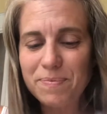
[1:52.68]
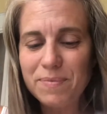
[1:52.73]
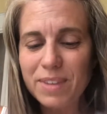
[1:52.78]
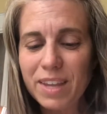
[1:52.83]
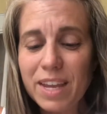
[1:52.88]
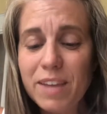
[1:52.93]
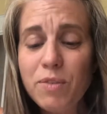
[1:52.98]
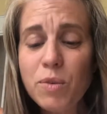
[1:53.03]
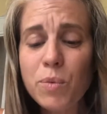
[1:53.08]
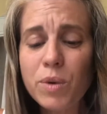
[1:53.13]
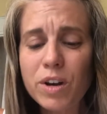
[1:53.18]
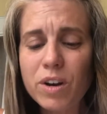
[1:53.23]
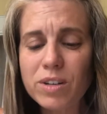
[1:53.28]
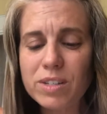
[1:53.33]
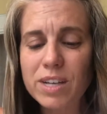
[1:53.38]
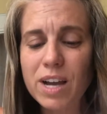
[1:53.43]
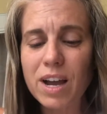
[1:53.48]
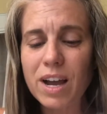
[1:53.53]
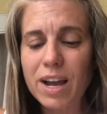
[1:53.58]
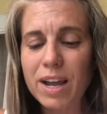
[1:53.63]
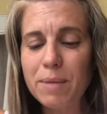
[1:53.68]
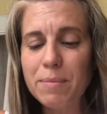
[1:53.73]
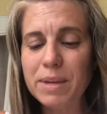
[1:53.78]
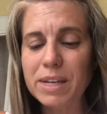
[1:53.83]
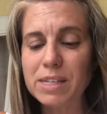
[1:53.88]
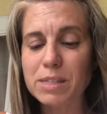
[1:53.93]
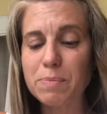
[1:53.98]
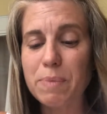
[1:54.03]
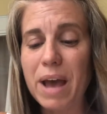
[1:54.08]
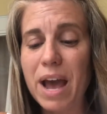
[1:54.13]
Even when our time
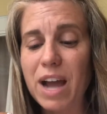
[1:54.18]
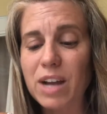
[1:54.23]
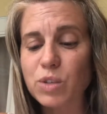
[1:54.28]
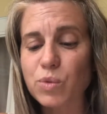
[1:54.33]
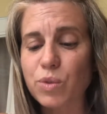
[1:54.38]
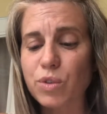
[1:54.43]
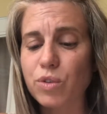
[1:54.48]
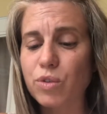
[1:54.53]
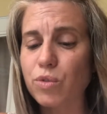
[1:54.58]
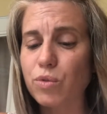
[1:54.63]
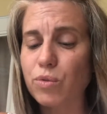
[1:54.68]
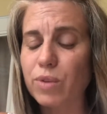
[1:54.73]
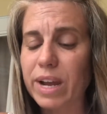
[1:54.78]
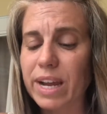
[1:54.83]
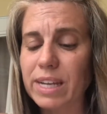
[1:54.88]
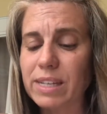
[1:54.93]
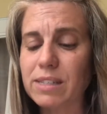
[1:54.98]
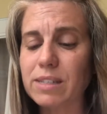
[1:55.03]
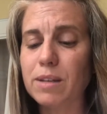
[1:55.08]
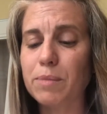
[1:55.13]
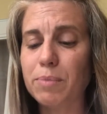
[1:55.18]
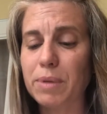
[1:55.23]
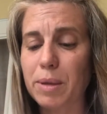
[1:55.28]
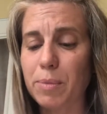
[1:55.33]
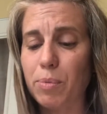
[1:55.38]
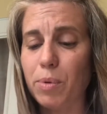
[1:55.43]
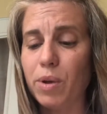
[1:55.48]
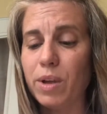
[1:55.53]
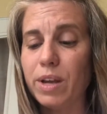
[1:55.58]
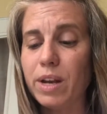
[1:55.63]
is packed with great
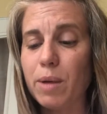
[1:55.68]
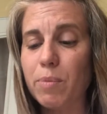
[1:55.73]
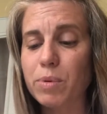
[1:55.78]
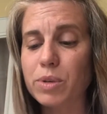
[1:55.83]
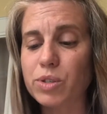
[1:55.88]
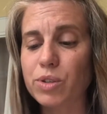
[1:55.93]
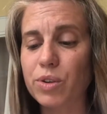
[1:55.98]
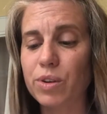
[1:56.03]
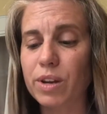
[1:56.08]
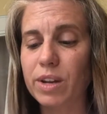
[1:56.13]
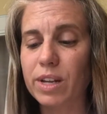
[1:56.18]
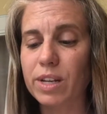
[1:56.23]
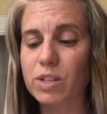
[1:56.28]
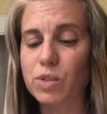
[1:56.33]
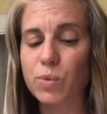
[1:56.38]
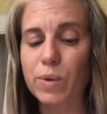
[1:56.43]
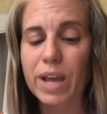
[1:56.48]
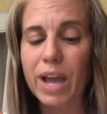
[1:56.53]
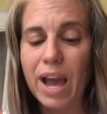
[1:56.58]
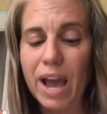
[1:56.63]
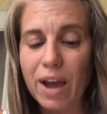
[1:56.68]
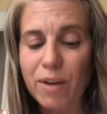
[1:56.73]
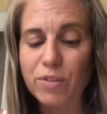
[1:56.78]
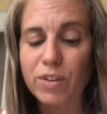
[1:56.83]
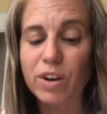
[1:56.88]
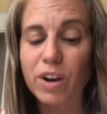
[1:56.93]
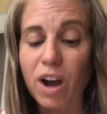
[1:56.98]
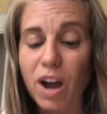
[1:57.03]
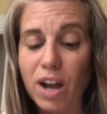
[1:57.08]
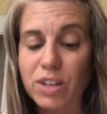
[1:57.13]
people and opportunities, we
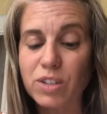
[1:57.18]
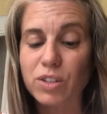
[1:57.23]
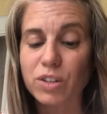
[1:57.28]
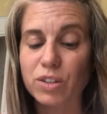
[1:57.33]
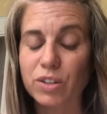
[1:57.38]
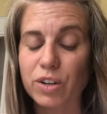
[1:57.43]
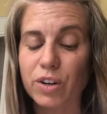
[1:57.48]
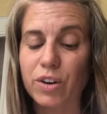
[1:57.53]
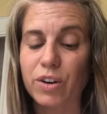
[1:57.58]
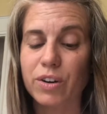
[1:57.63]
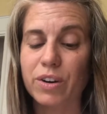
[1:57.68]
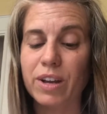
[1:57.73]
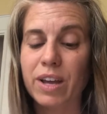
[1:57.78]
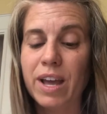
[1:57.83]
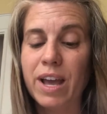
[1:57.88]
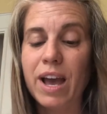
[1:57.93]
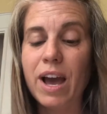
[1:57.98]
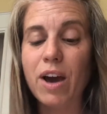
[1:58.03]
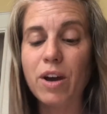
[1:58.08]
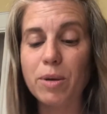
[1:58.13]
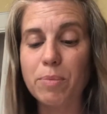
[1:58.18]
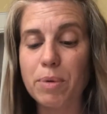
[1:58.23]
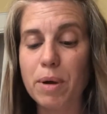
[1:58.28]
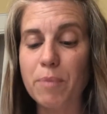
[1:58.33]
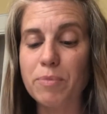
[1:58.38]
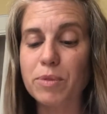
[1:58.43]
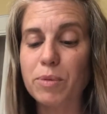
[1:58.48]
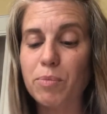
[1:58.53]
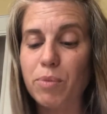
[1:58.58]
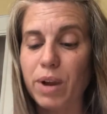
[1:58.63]
have got to learn how to
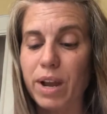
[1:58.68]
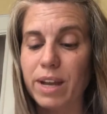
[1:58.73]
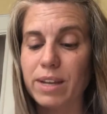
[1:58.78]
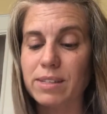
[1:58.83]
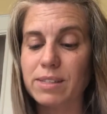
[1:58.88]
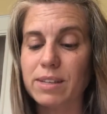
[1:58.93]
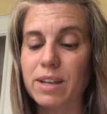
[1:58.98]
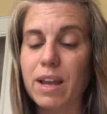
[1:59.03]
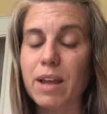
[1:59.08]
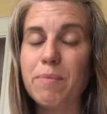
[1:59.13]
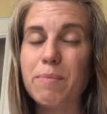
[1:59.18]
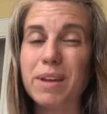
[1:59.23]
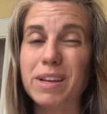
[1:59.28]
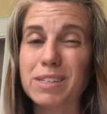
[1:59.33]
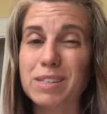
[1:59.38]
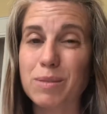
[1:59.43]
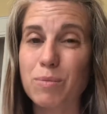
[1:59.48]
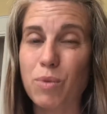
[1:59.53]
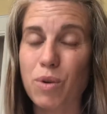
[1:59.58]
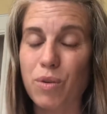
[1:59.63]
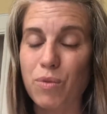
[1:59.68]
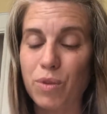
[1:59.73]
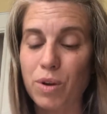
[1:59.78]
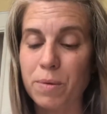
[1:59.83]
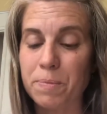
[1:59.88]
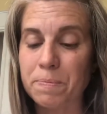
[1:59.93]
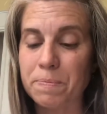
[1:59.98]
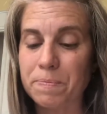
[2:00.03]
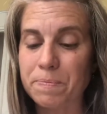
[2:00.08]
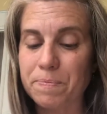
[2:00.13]
pump the brakes and make some more
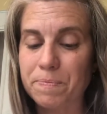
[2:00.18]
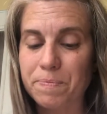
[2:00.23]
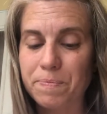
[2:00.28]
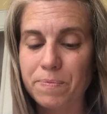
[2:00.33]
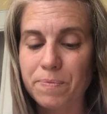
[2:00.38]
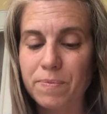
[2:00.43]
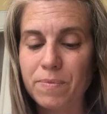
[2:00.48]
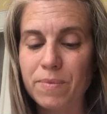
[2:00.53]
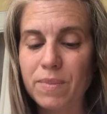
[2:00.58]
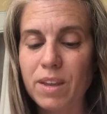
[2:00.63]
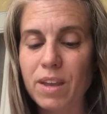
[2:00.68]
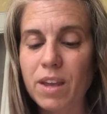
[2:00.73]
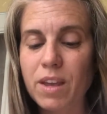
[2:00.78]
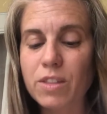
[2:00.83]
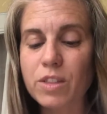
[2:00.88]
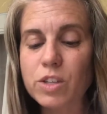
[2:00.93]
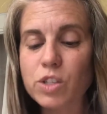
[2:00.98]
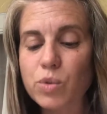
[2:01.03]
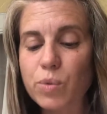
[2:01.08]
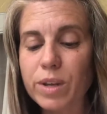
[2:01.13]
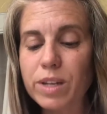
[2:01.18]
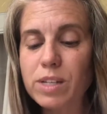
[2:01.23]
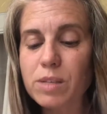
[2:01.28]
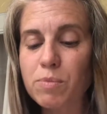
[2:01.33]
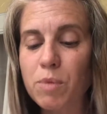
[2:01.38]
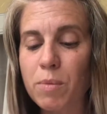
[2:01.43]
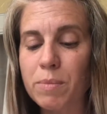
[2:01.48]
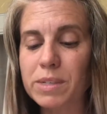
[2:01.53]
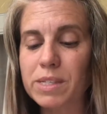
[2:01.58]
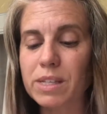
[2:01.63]
room. The sweetest
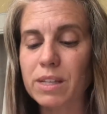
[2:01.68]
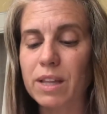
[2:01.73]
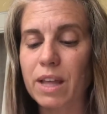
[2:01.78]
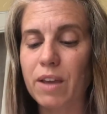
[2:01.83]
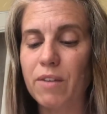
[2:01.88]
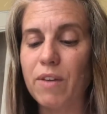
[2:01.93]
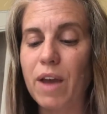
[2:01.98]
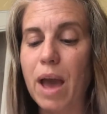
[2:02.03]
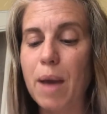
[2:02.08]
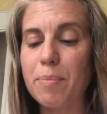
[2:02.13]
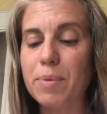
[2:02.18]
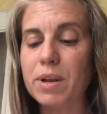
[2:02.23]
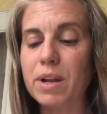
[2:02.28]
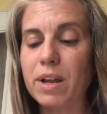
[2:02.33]
moments in life happen